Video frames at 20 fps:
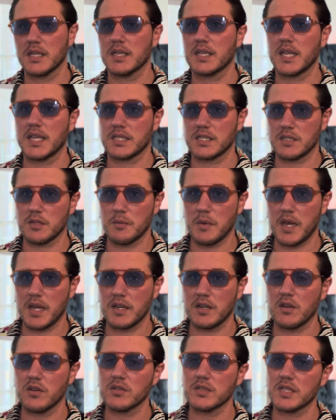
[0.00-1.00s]
That's to my
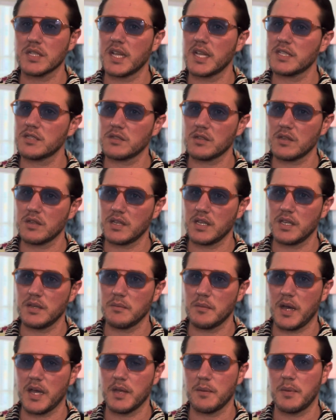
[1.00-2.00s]
nose, and that's
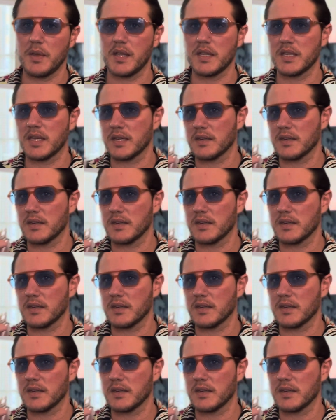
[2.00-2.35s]
my opinion.